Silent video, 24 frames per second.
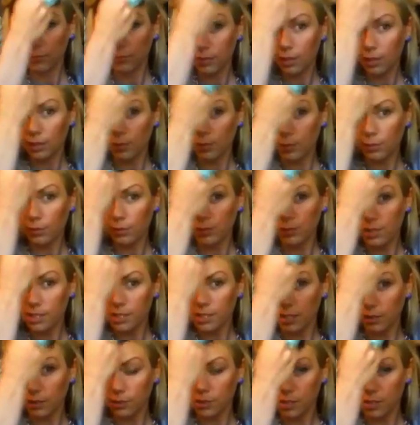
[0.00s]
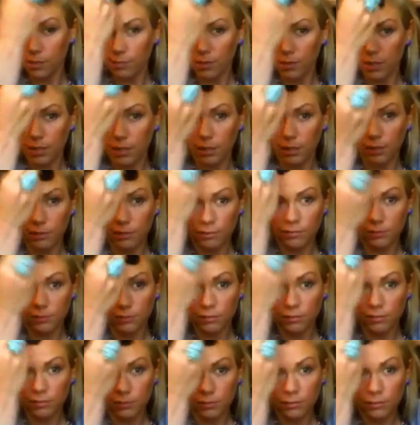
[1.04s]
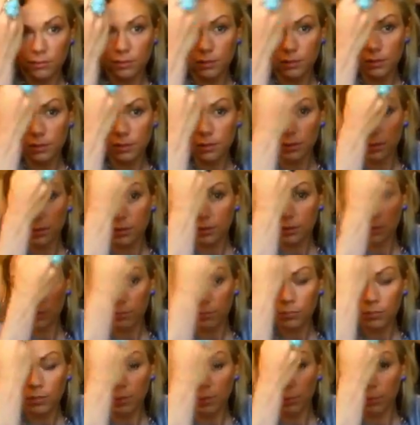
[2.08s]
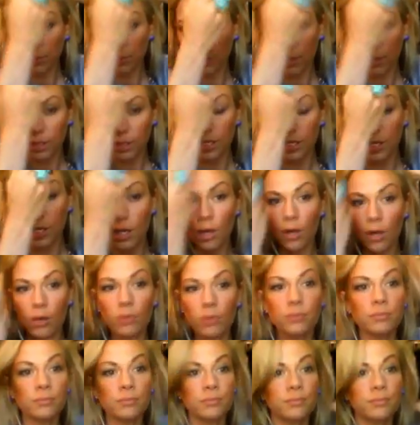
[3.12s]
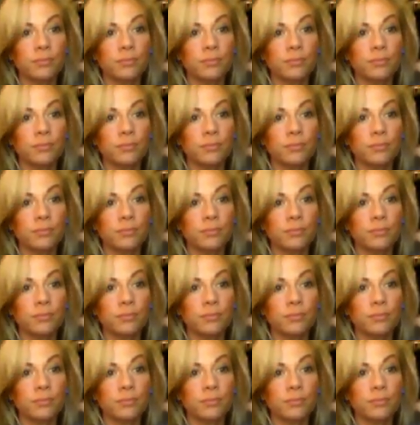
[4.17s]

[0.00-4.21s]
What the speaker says: in a ponytail or something, people are going to know